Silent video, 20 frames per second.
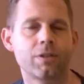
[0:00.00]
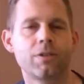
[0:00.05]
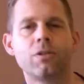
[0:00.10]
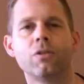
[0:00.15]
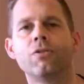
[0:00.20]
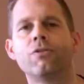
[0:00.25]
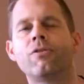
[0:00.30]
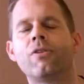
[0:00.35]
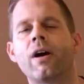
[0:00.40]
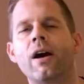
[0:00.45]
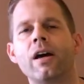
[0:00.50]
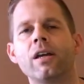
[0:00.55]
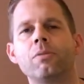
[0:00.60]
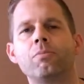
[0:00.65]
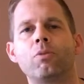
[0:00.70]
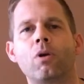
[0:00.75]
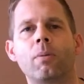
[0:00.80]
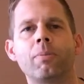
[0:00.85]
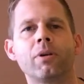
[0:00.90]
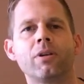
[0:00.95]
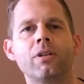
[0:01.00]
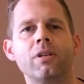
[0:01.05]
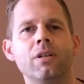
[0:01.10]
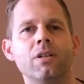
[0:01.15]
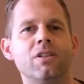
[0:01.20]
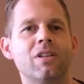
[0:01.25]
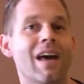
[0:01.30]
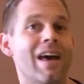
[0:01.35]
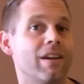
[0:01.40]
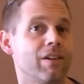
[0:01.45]
to find
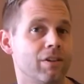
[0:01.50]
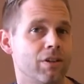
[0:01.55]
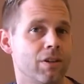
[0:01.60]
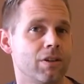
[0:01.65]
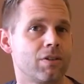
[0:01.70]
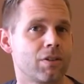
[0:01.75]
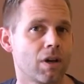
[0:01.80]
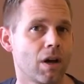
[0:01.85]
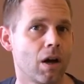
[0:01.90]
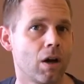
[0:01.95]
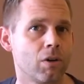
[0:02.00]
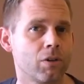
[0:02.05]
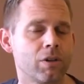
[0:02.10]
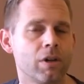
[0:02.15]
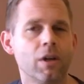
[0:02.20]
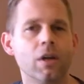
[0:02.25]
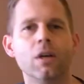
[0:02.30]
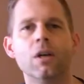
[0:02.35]
properties at a discount